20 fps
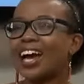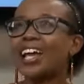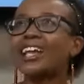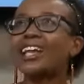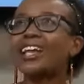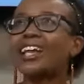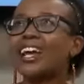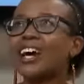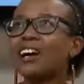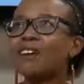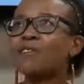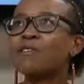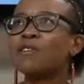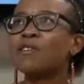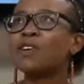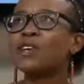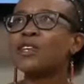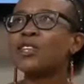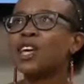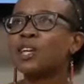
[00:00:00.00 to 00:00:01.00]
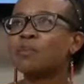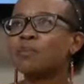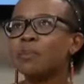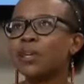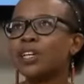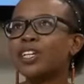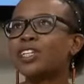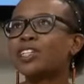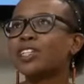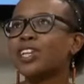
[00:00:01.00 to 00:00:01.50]
I love that
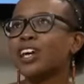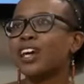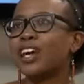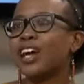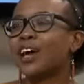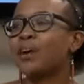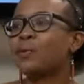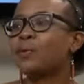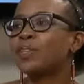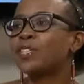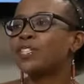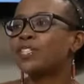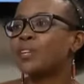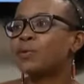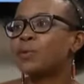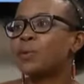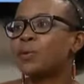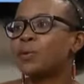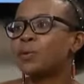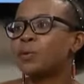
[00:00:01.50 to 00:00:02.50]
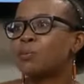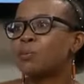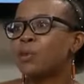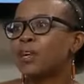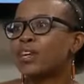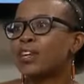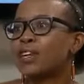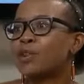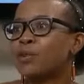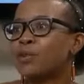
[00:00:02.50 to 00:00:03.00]
picture. I wish someone would
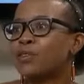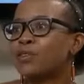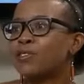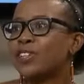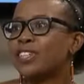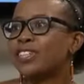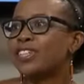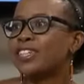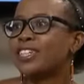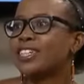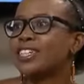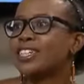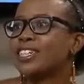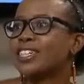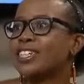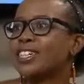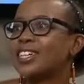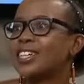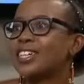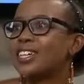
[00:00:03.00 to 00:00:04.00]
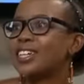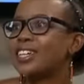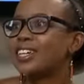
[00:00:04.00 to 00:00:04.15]
make a graffiti